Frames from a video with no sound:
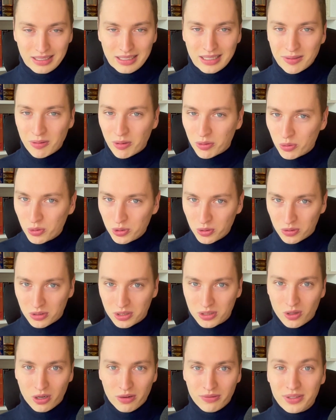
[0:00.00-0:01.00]
How do you
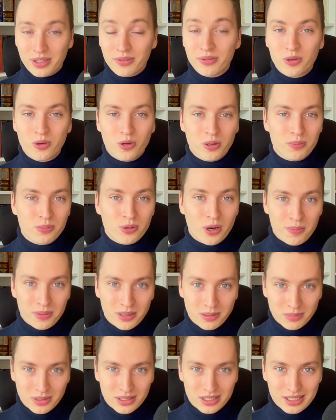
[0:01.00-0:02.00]
solve difficult
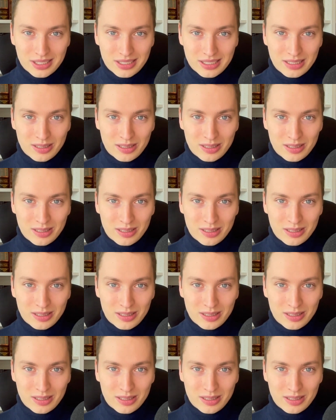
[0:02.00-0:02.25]
problems?